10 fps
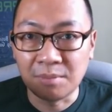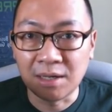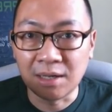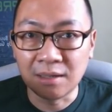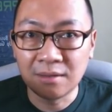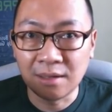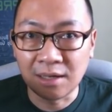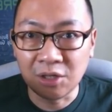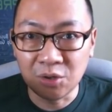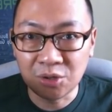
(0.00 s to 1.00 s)
But
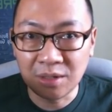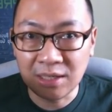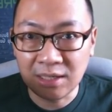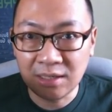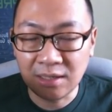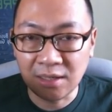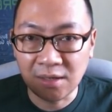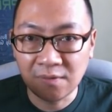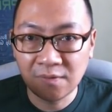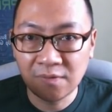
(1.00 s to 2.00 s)
usually,
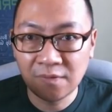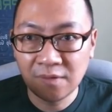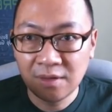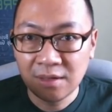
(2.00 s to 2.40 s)
if